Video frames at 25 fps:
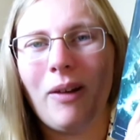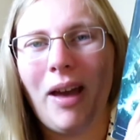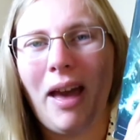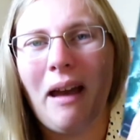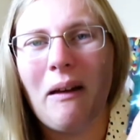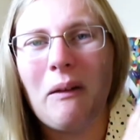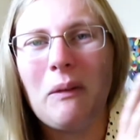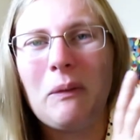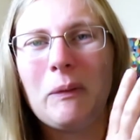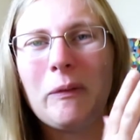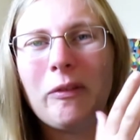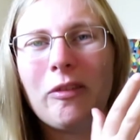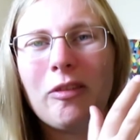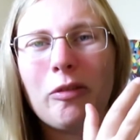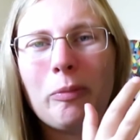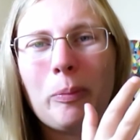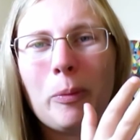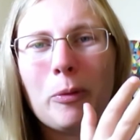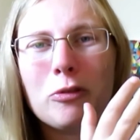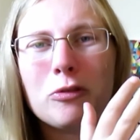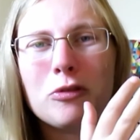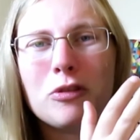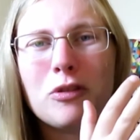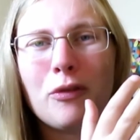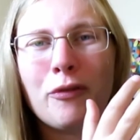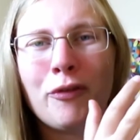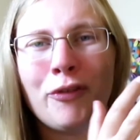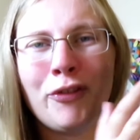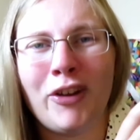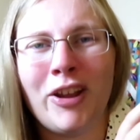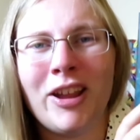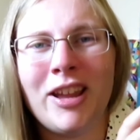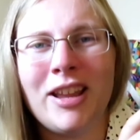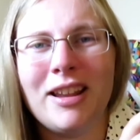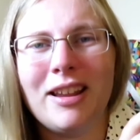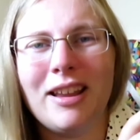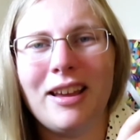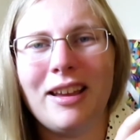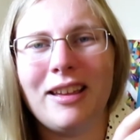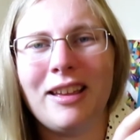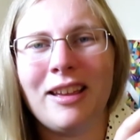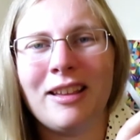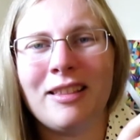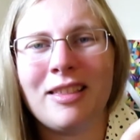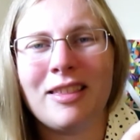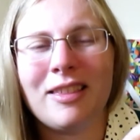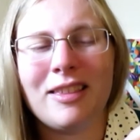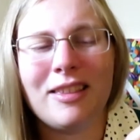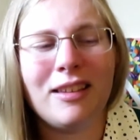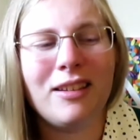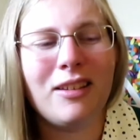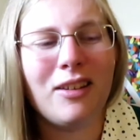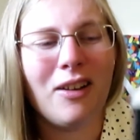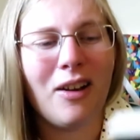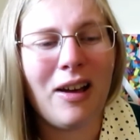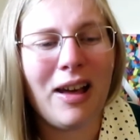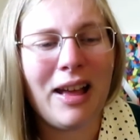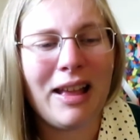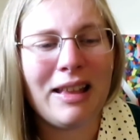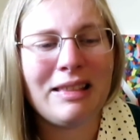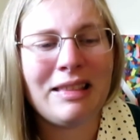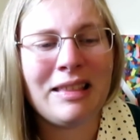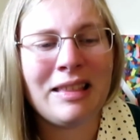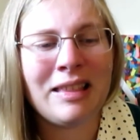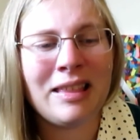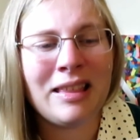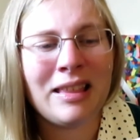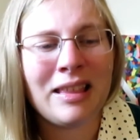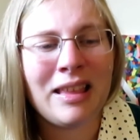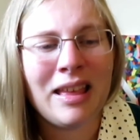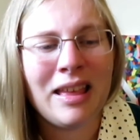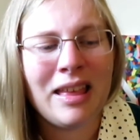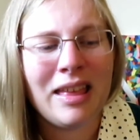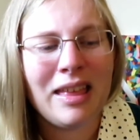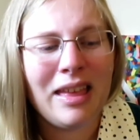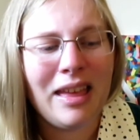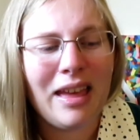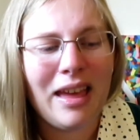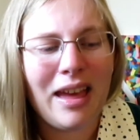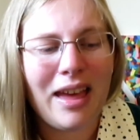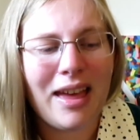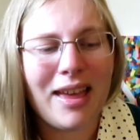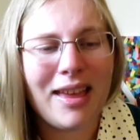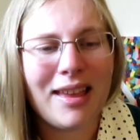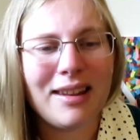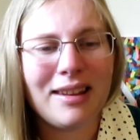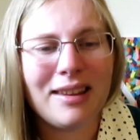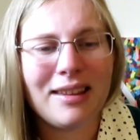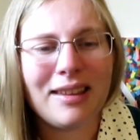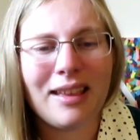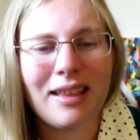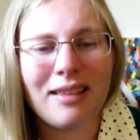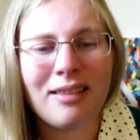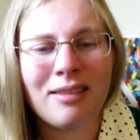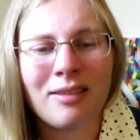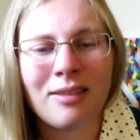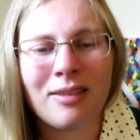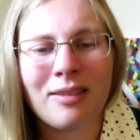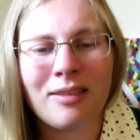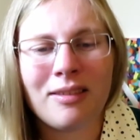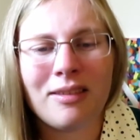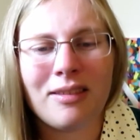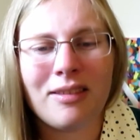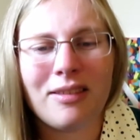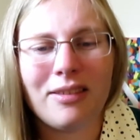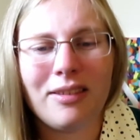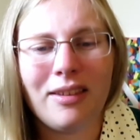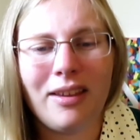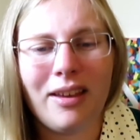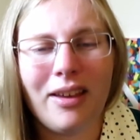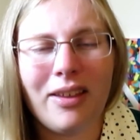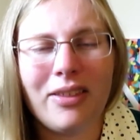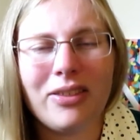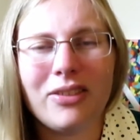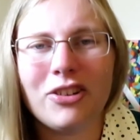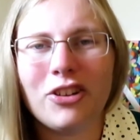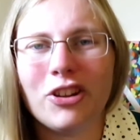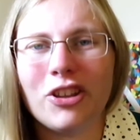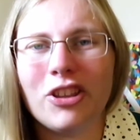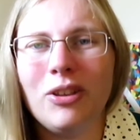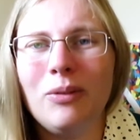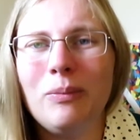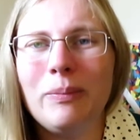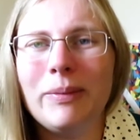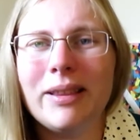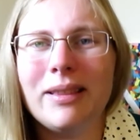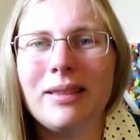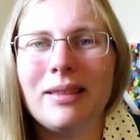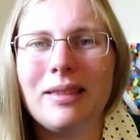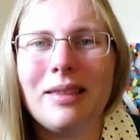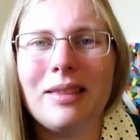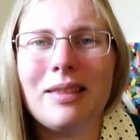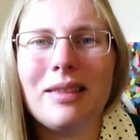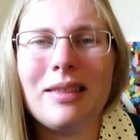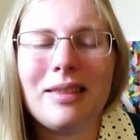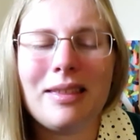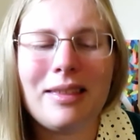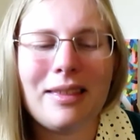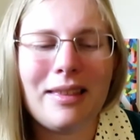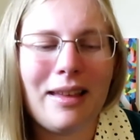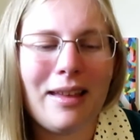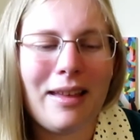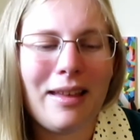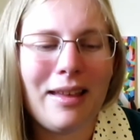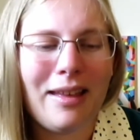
How are you supposed to fight against the gods and against other humans